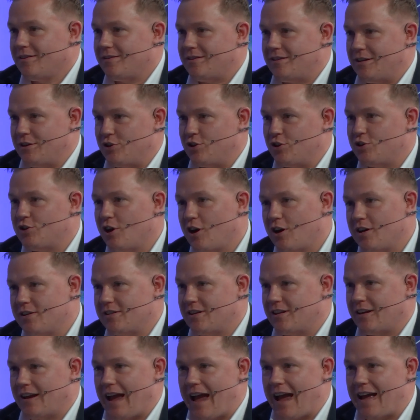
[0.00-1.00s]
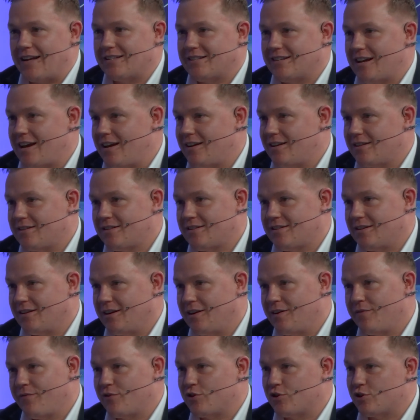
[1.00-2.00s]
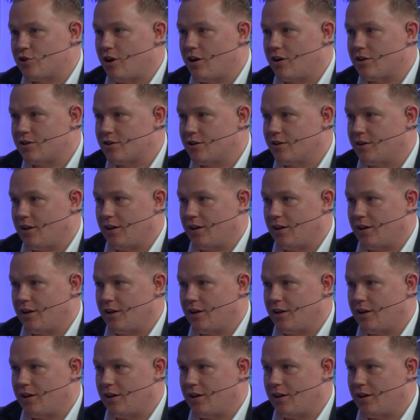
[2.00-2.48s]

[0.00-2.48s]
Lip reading: digitizing assets and infrastructure,